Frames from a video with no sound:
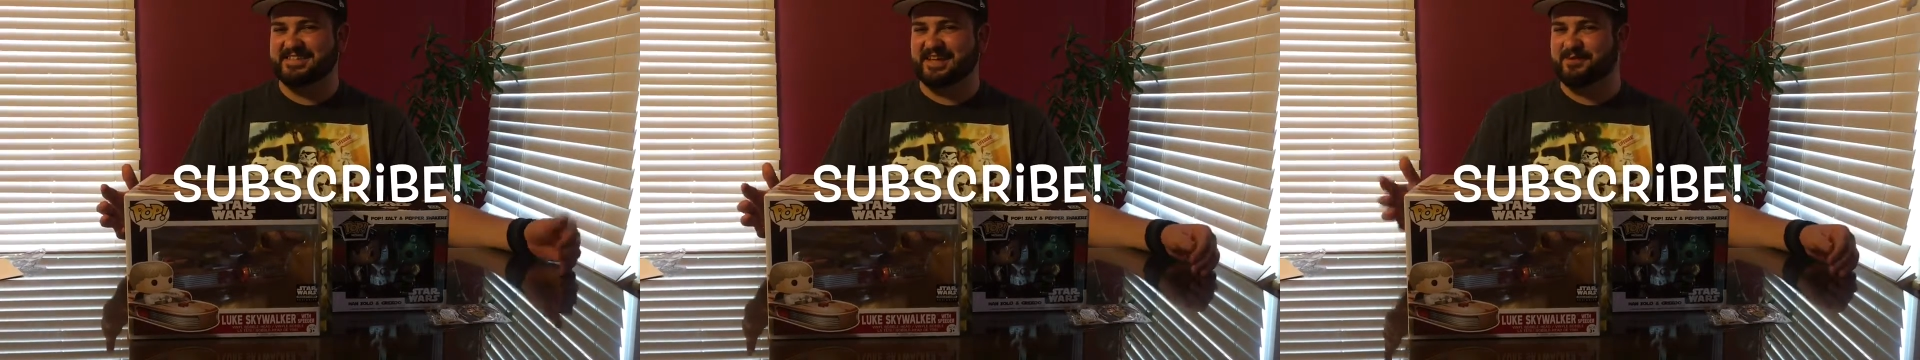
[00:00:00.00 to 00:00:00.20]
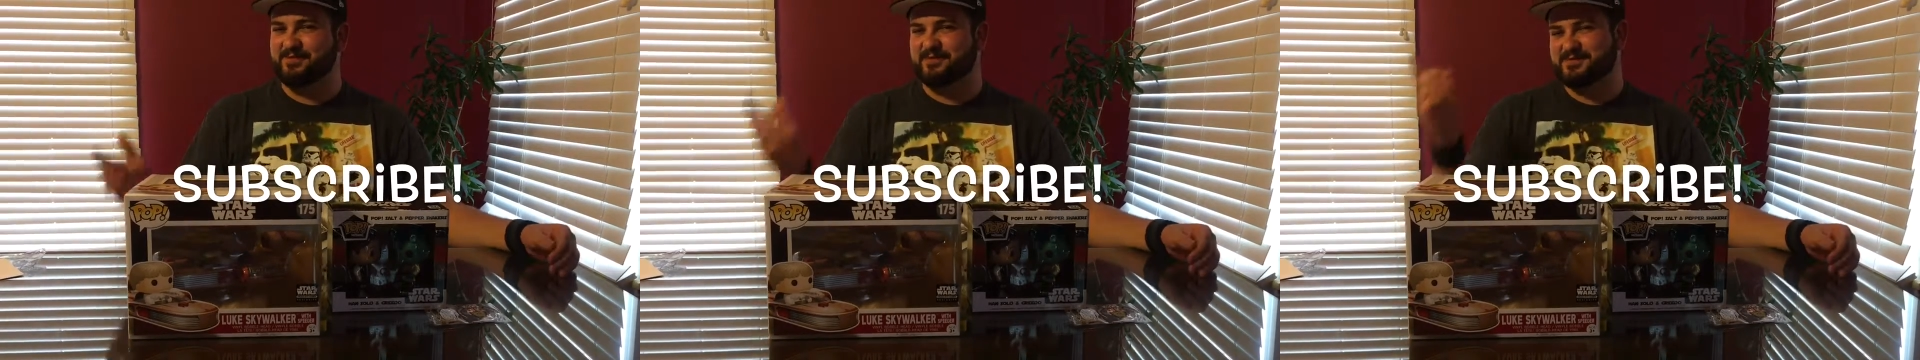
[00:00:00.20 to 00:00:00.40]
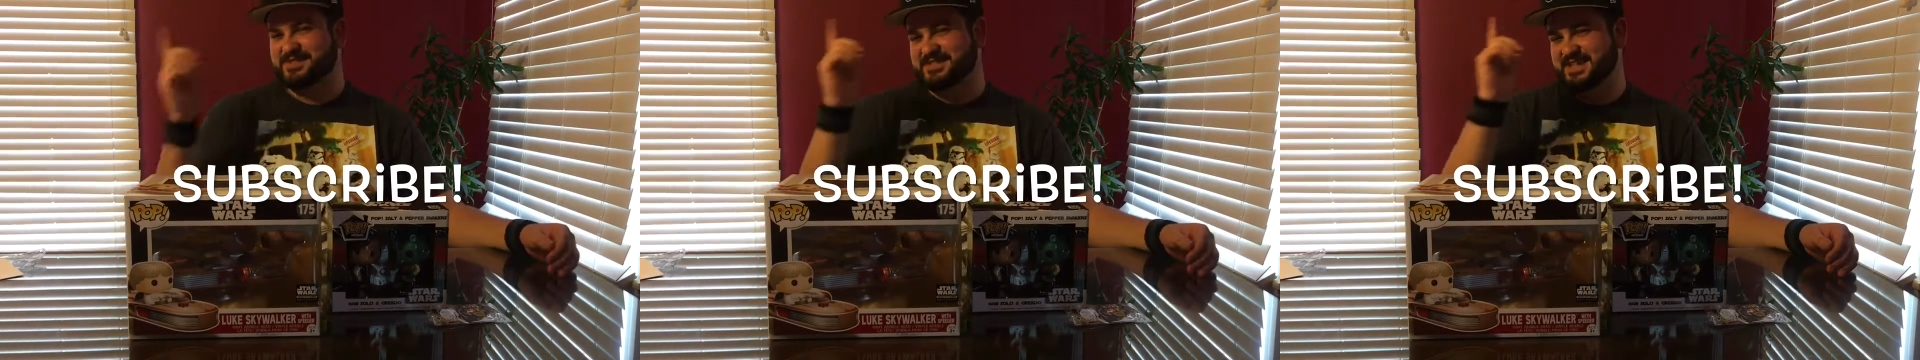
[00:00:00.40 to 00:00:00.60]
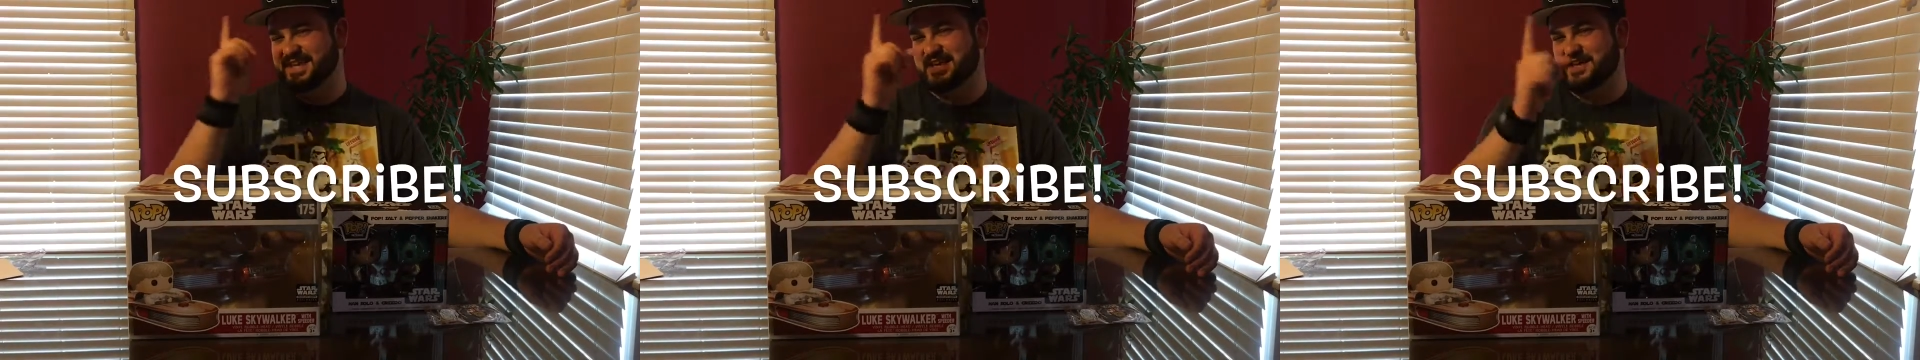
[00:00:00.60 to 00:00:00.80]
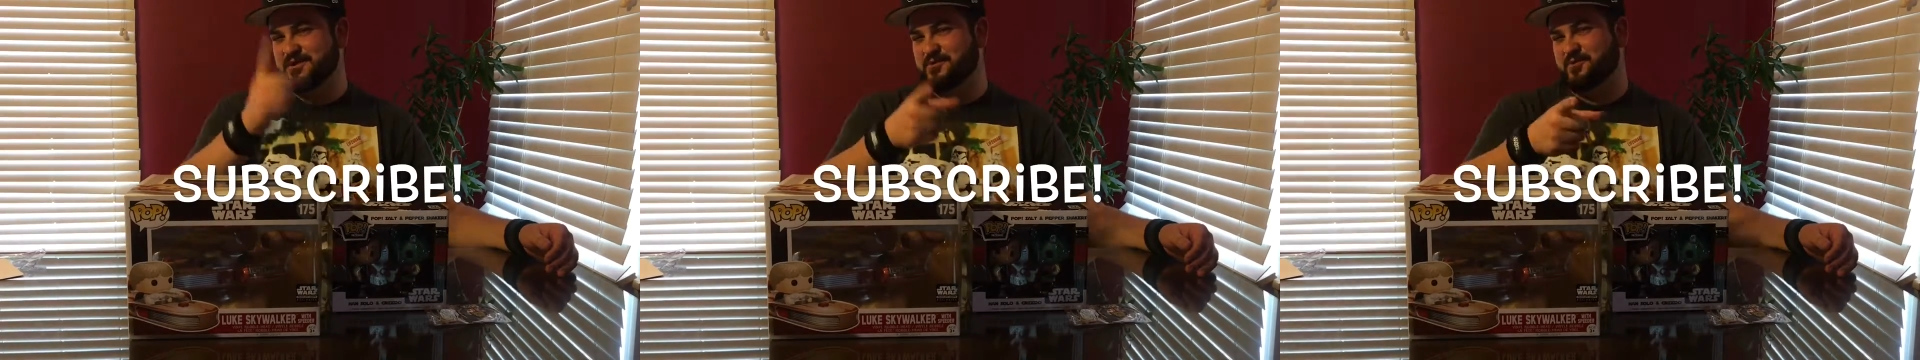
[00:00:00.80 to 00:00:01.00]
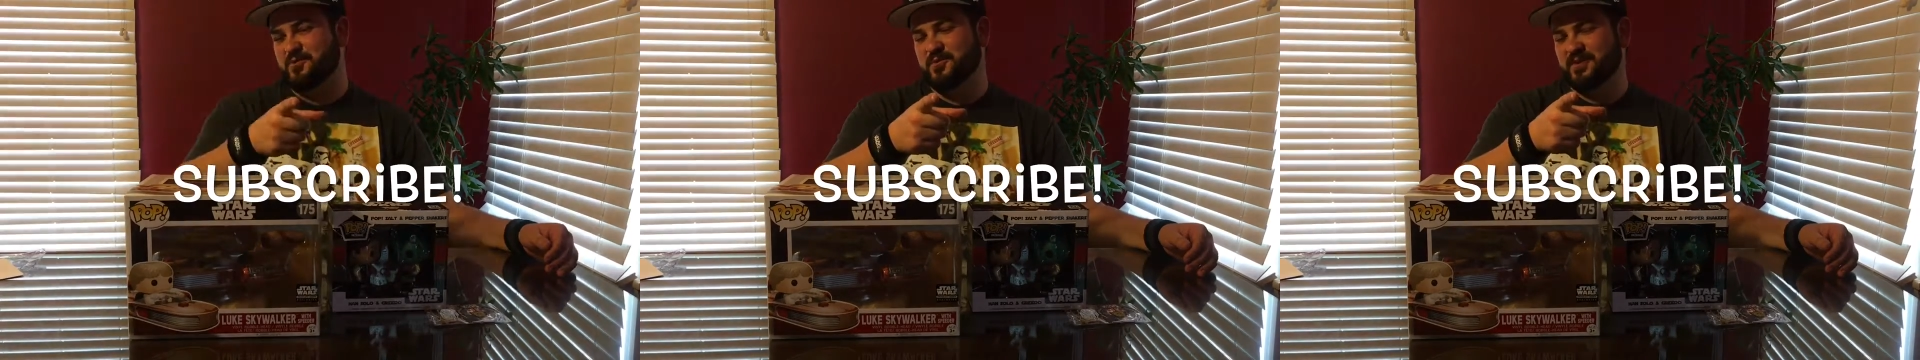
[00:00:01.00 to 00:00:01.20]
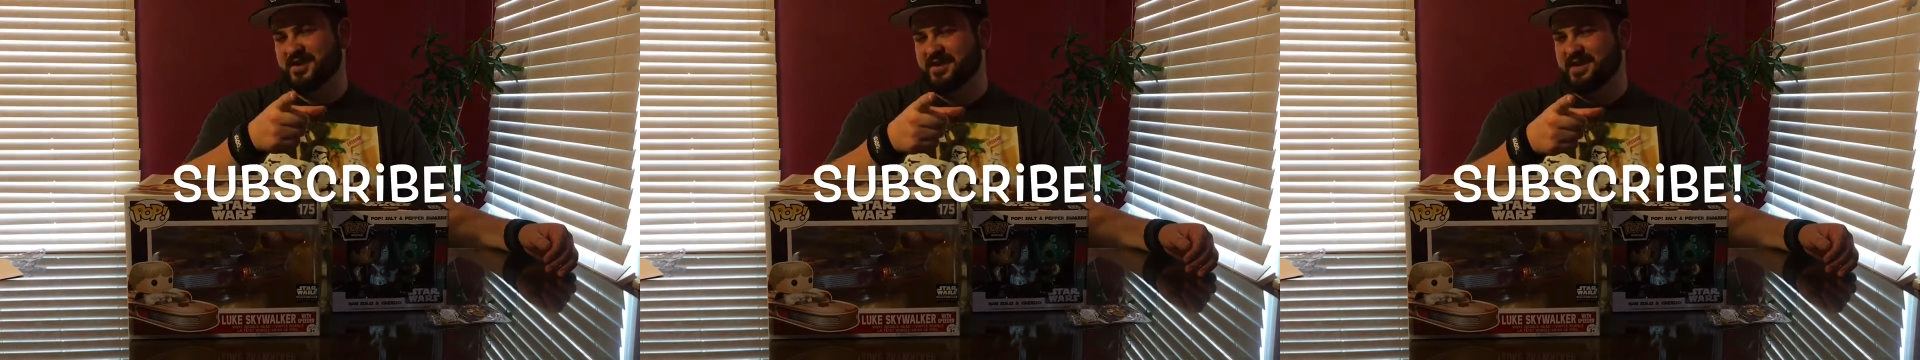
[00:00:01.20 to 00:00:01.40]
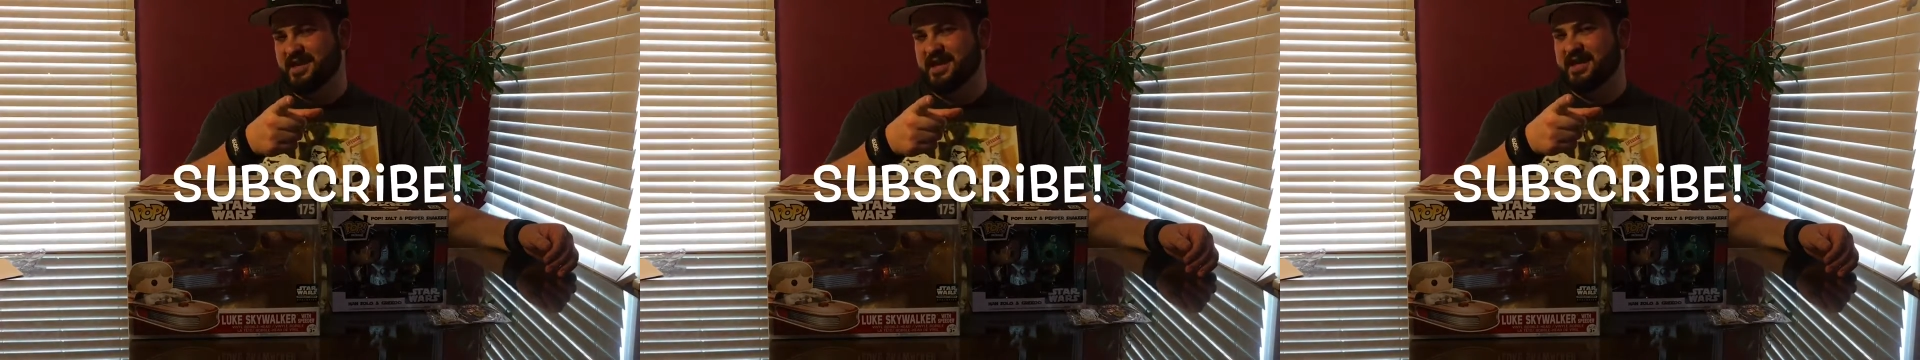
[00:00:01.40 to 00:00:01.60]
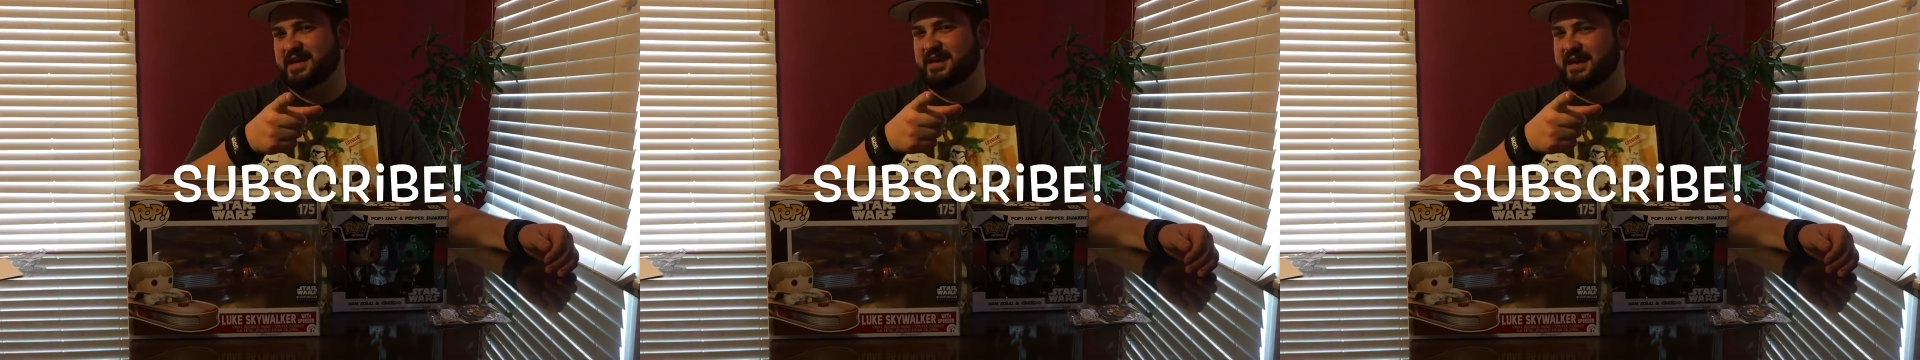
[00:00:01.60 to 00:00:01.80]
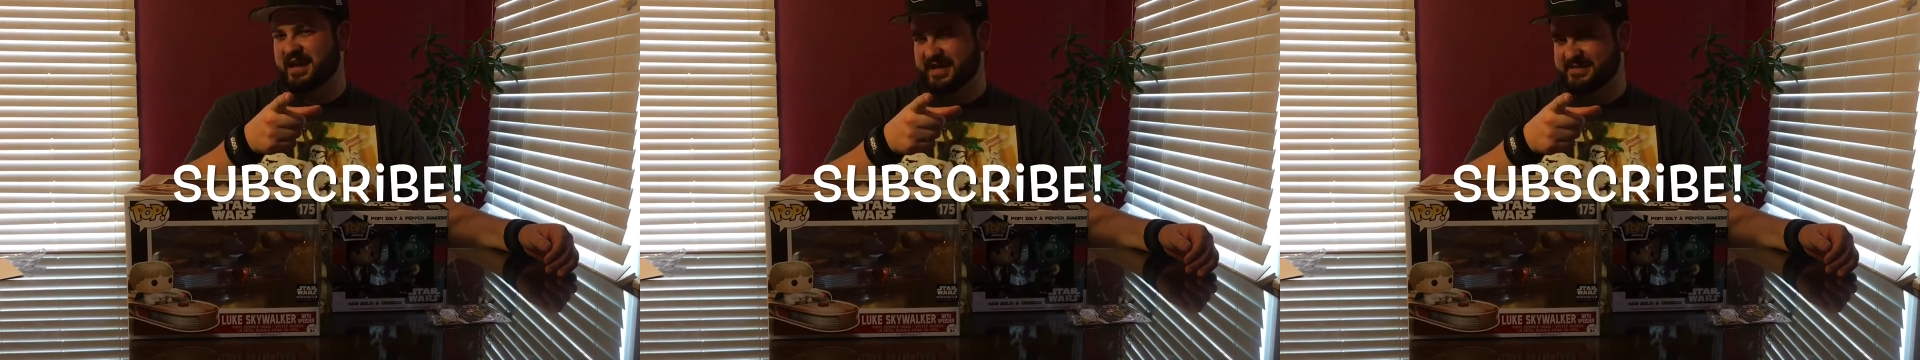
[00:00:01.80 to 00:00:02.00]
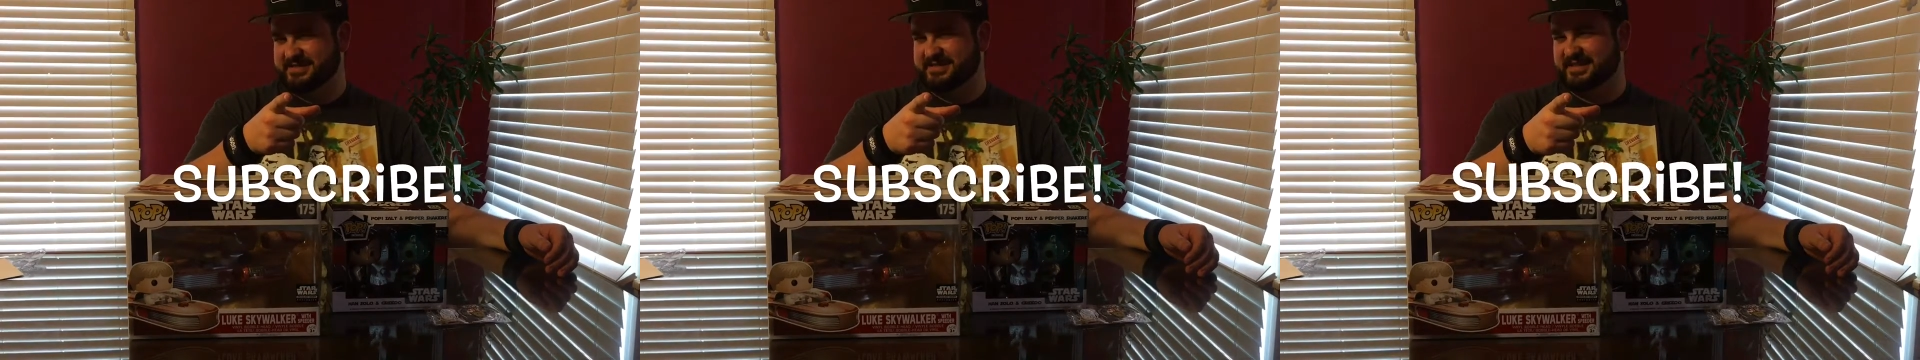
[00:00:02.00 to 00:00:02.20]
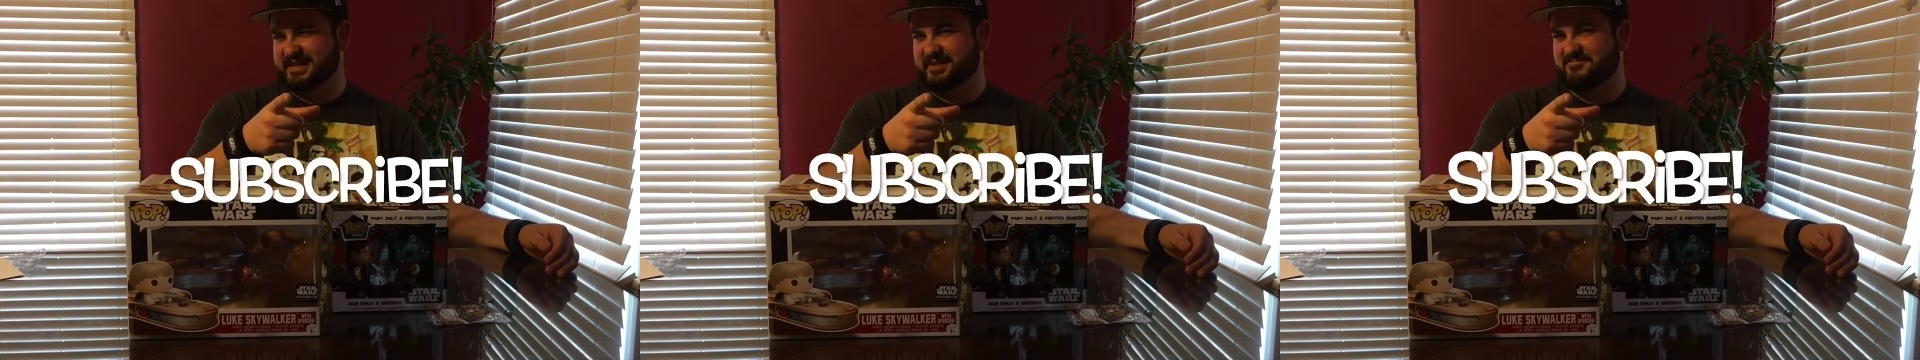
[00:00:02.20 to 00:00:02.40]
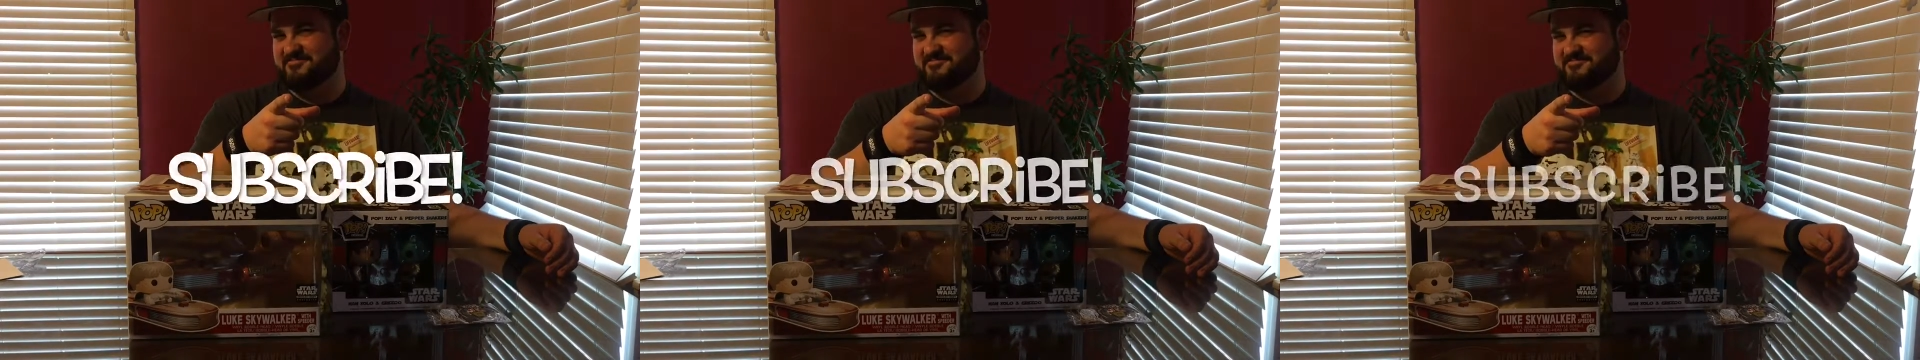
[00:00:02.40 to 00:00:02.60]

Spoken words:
And we will see you next time.